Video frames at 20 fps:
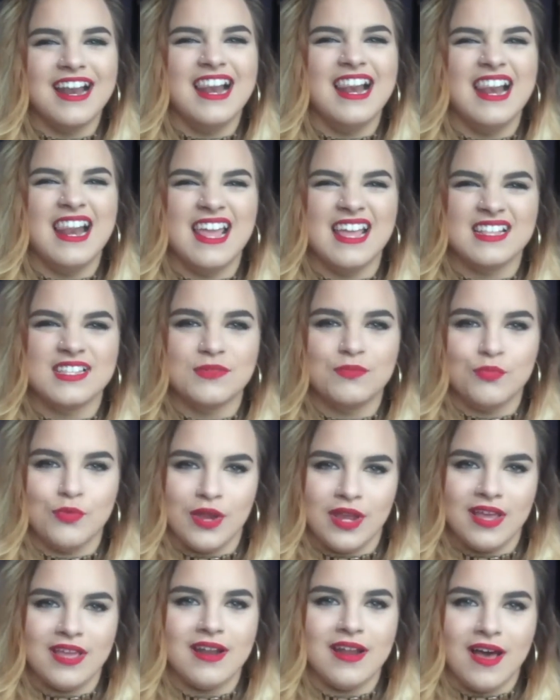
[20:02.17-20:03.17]
Let's
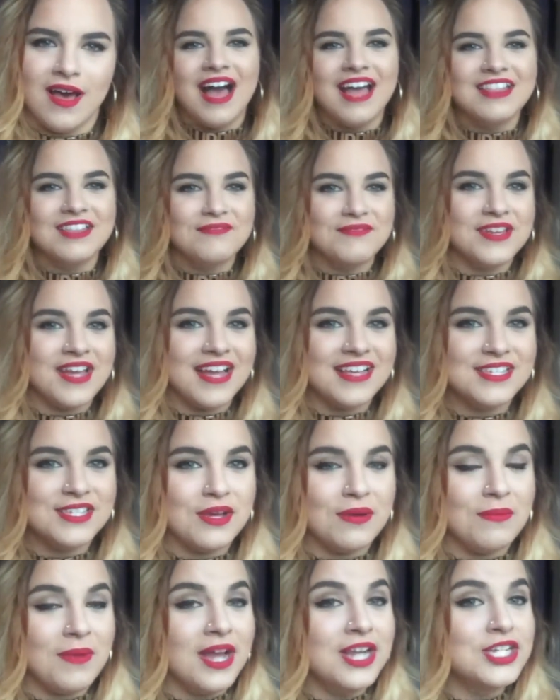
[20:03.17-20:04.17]
bring it on. I love you guys
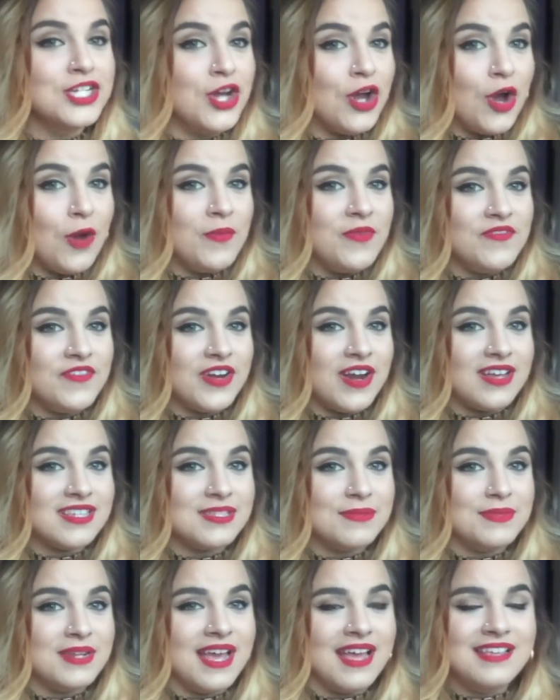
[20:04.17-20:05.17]
so much. Hope you have an
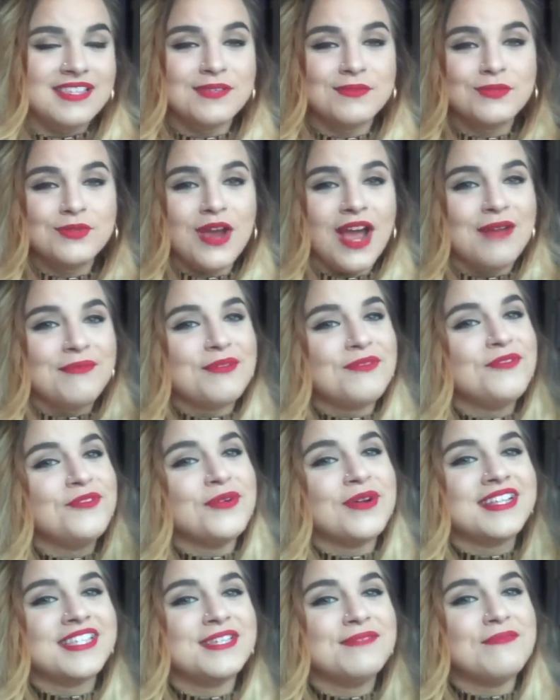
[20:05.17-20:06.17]
awesome day. Subscribe if you
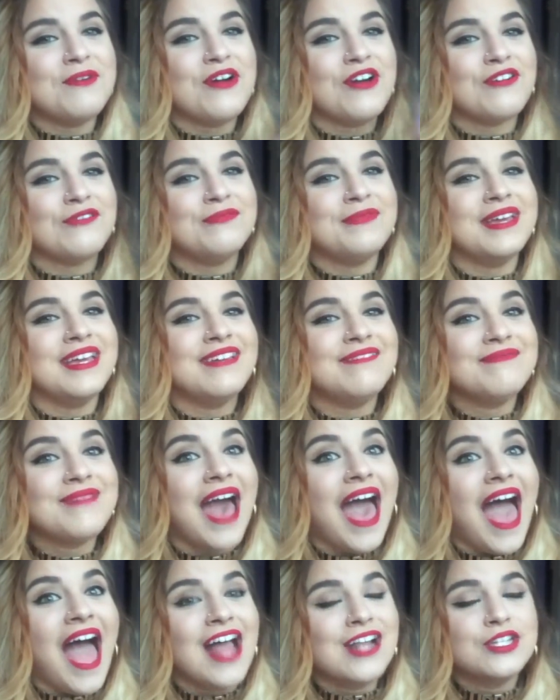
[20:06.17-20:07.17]
want to see more of me.
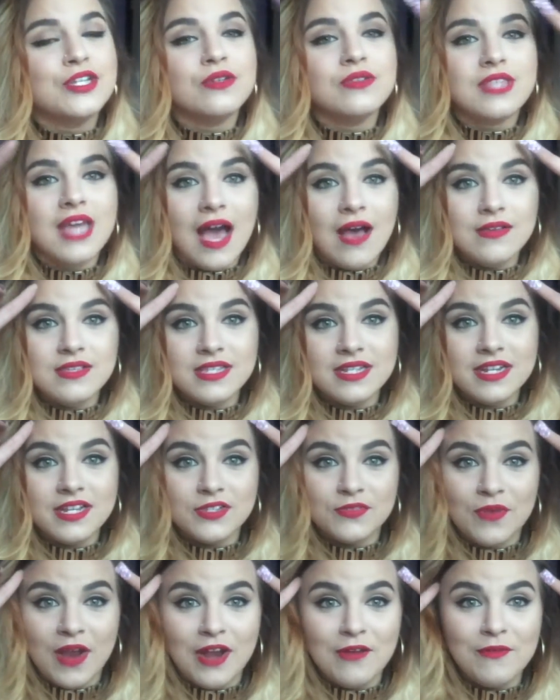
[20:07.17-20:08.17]
2000
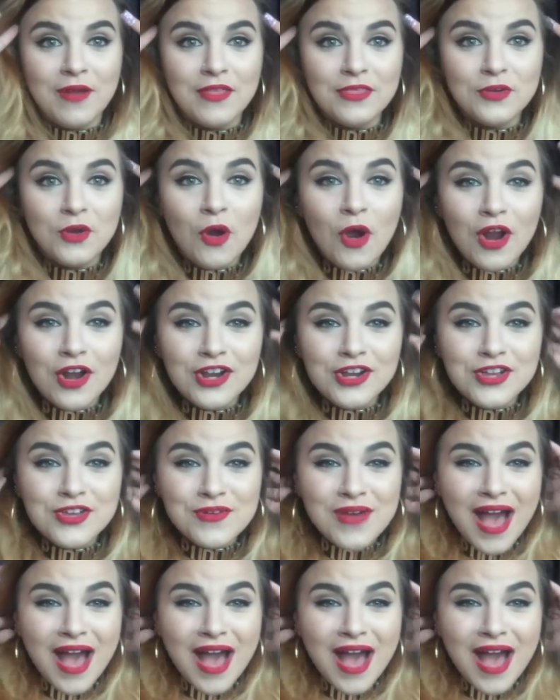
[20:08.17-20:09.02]
is right around the corner, you